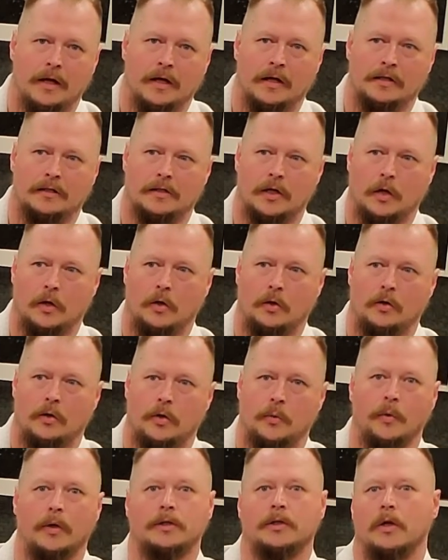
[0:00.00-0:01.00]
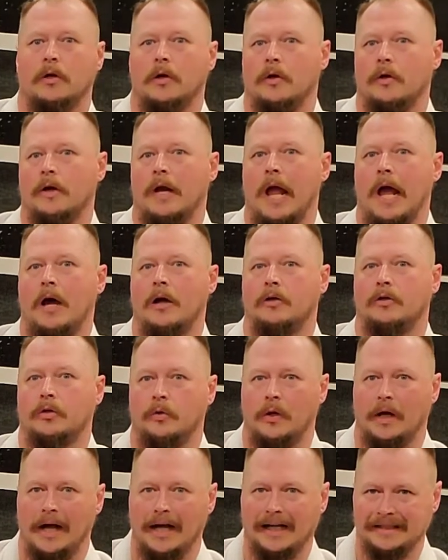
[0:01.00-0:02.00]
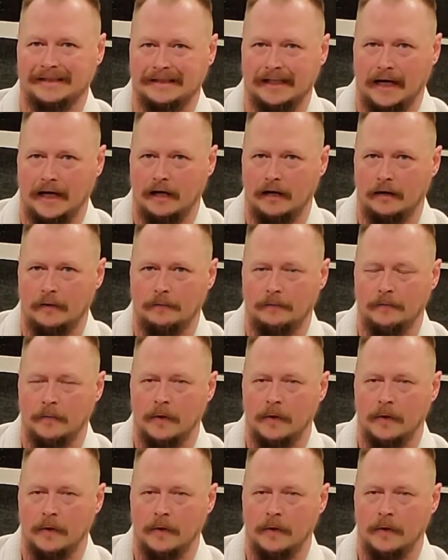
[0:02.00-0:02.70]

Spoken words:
So you want to learn how to exhale.